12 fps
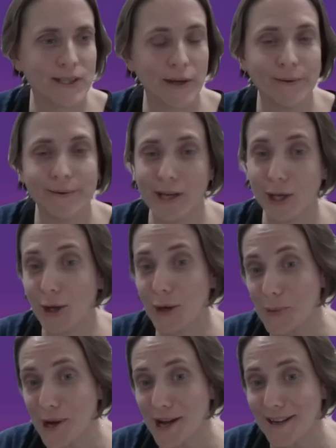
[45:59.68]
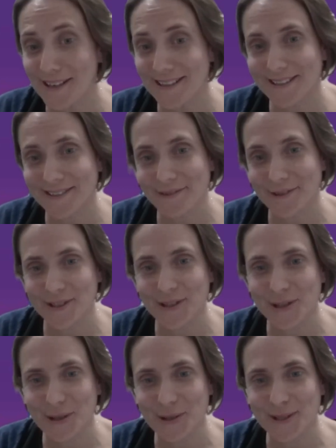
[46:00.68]
so a lot of work for us
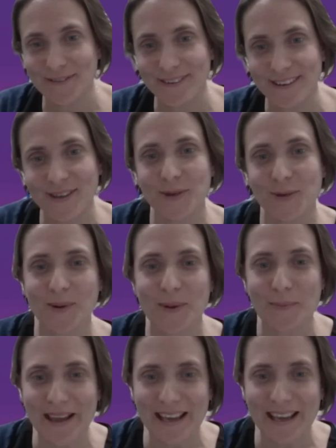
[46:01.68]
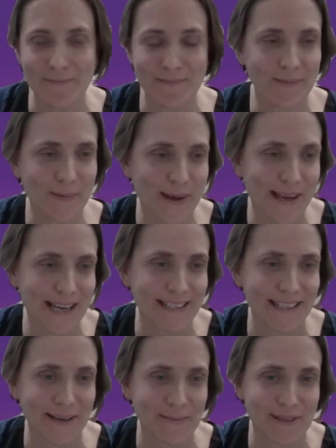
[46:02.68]
to do as a field, but we're making we're making
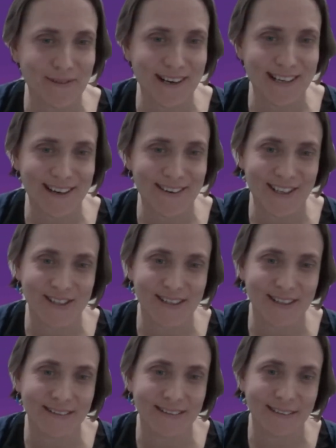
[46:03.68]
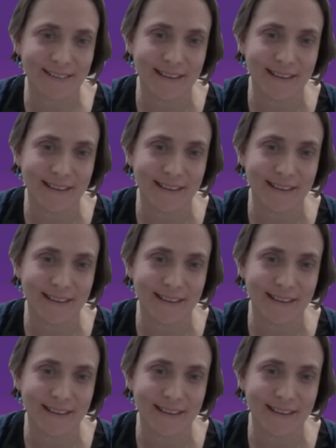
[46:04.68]
steps in the right direction.